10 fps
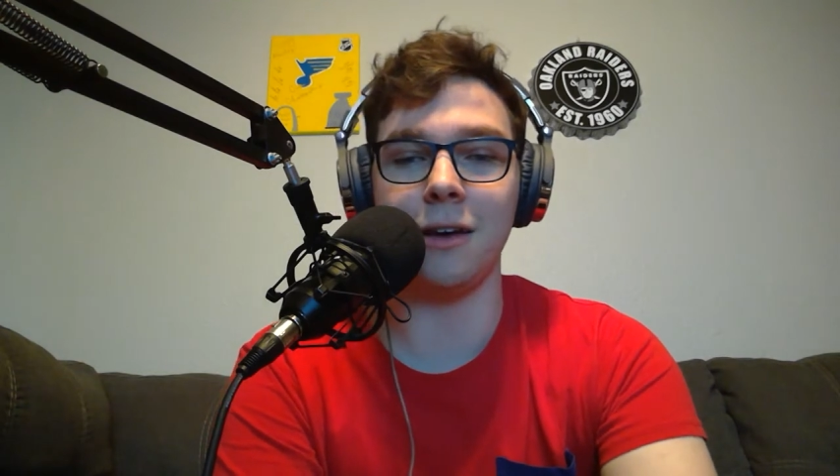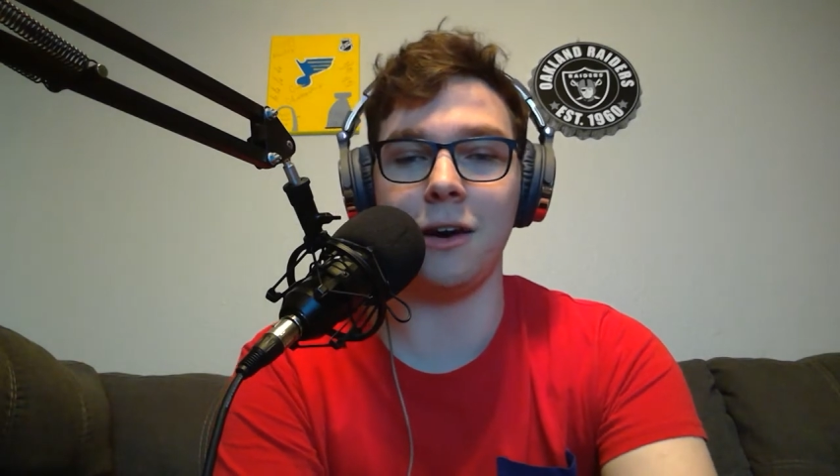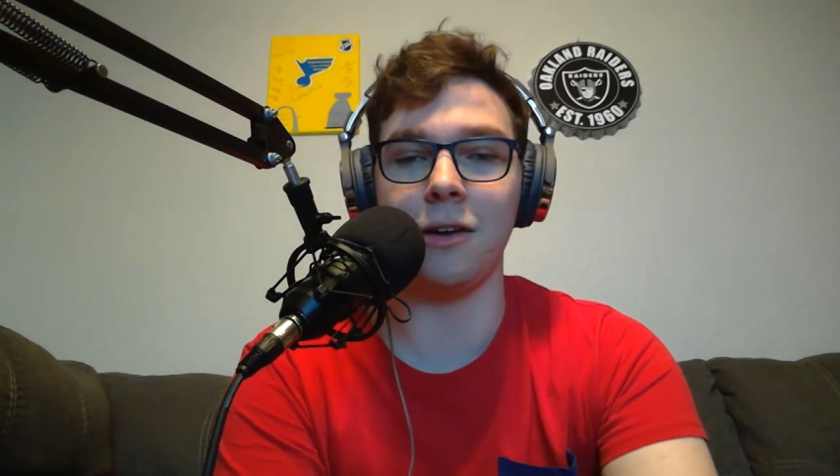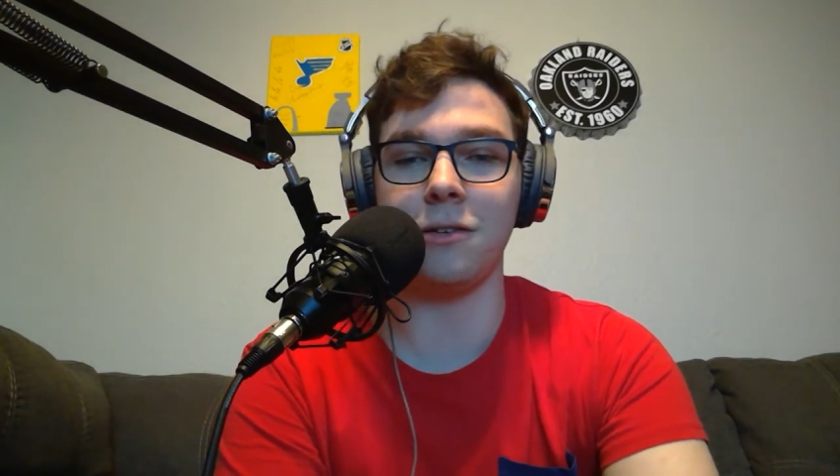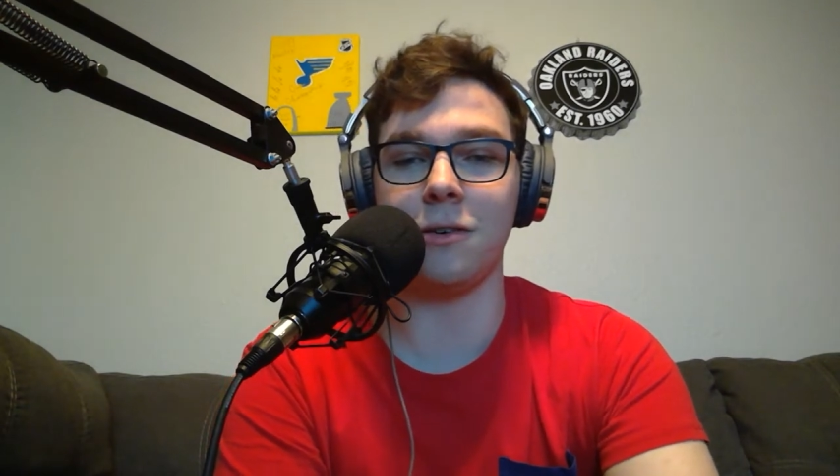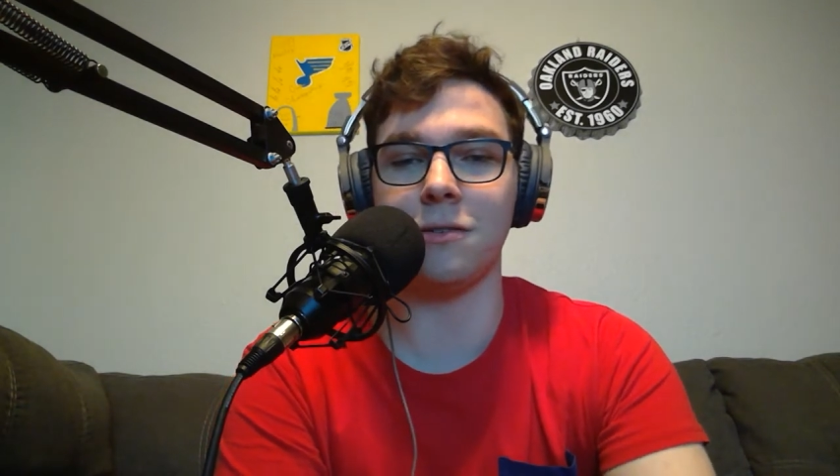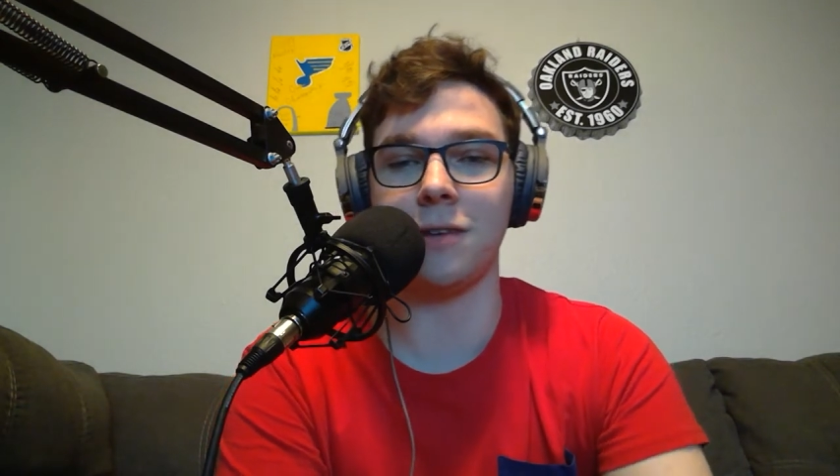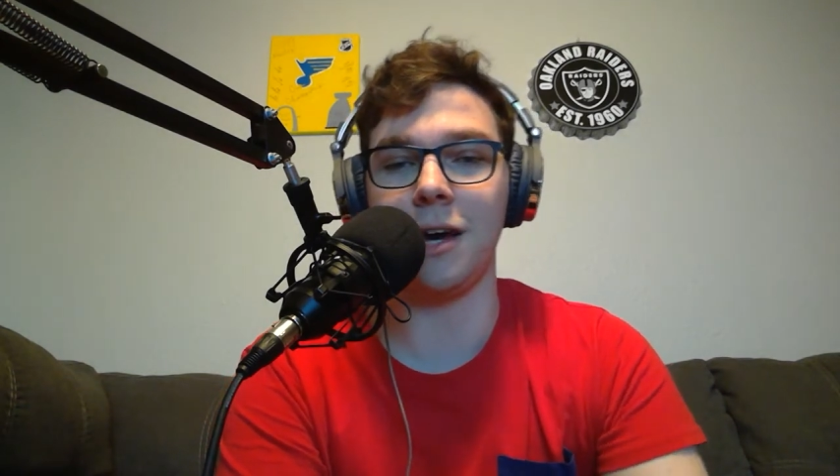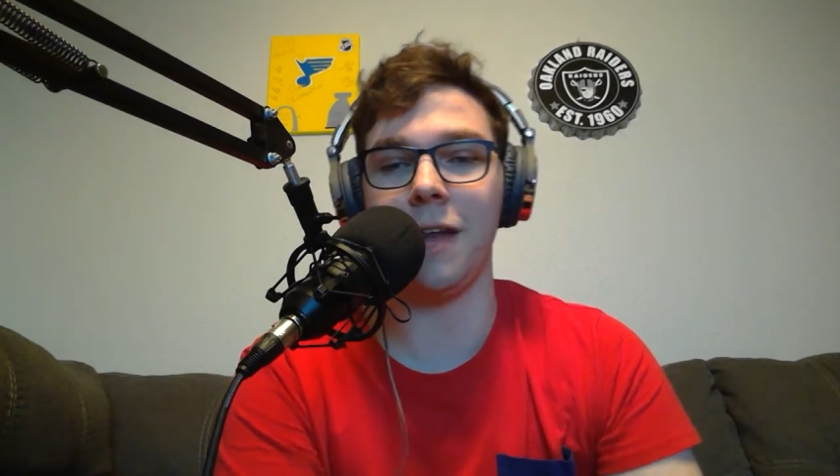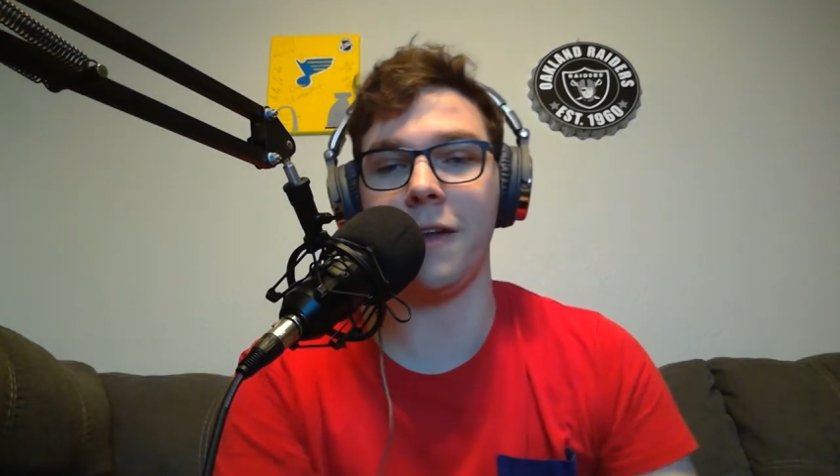They also
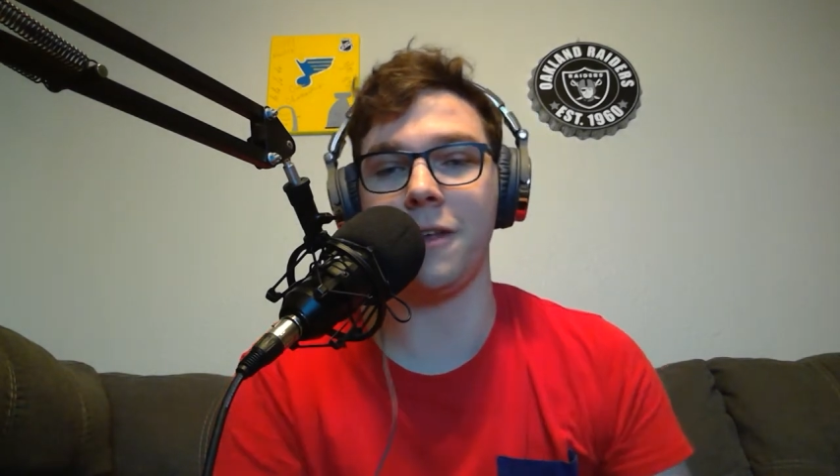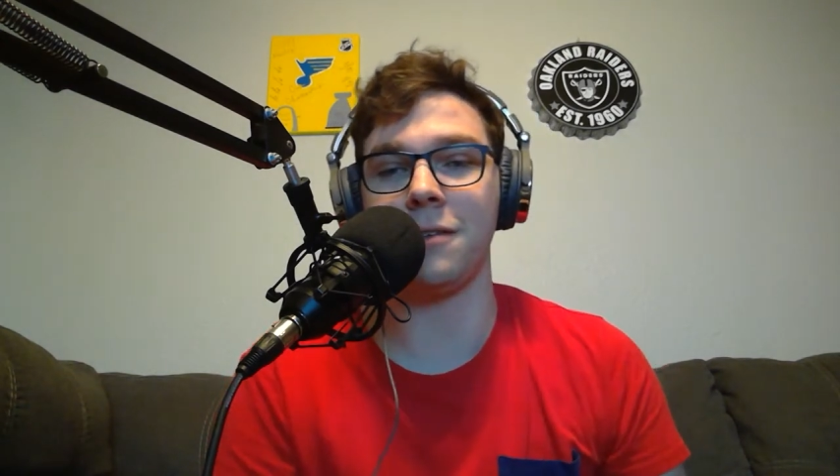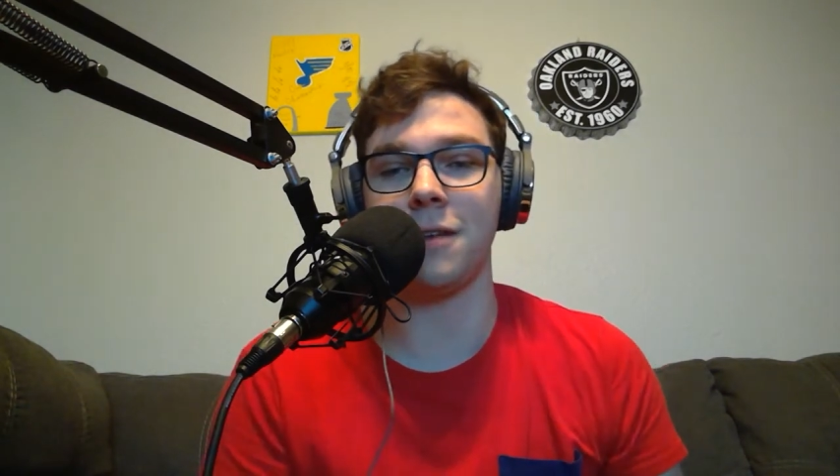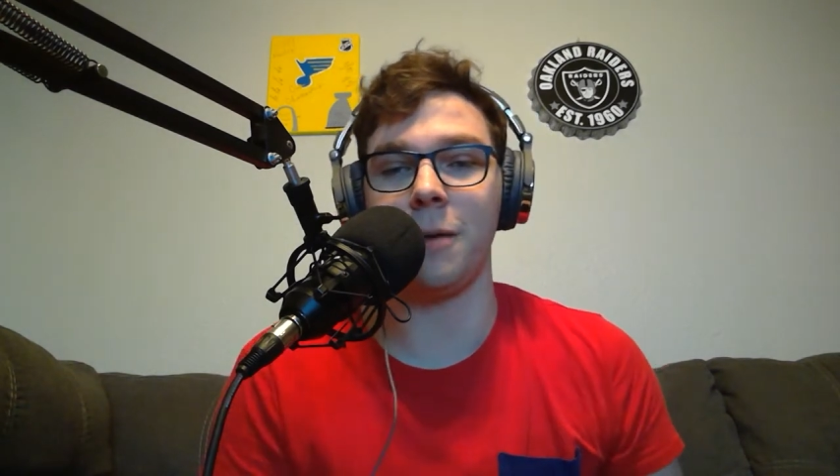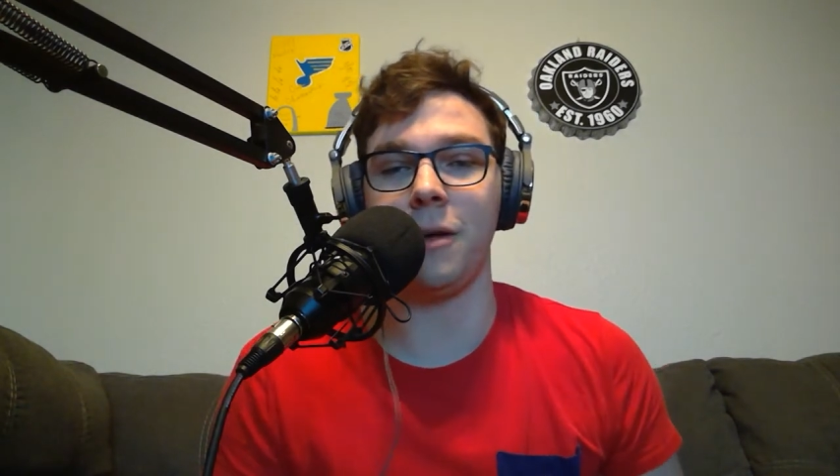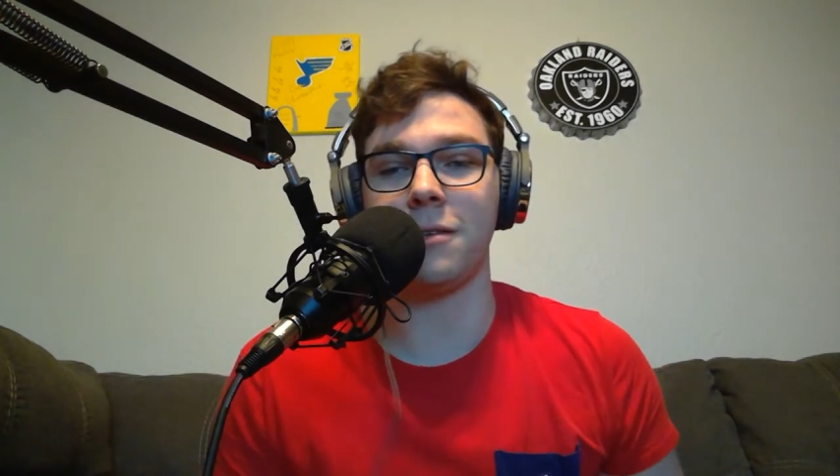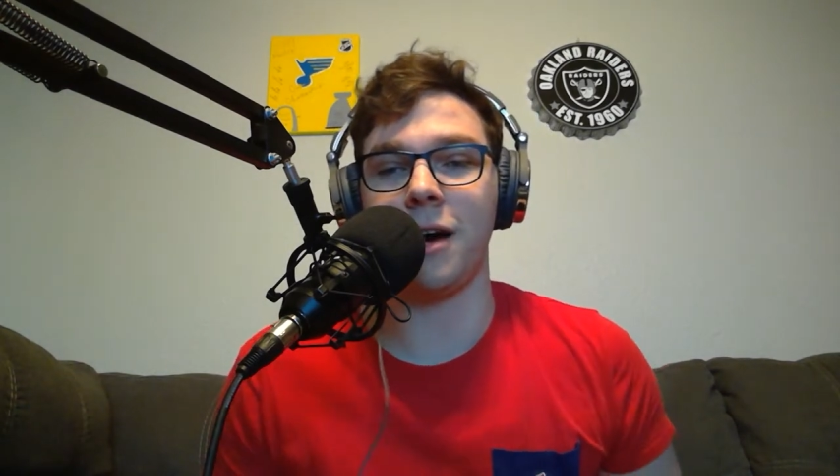say that the NCAA's